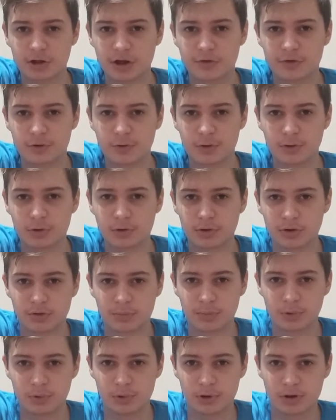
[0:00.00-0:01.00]
left corner of the
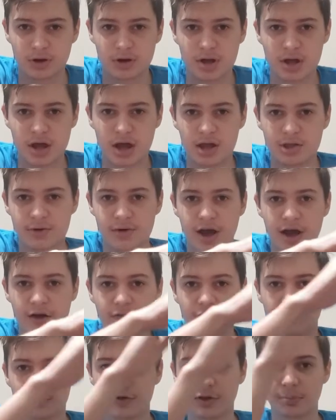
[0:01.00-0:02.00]
board, and you have
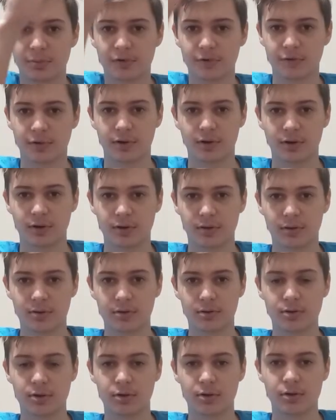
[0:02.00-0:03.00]
to flip it vertical.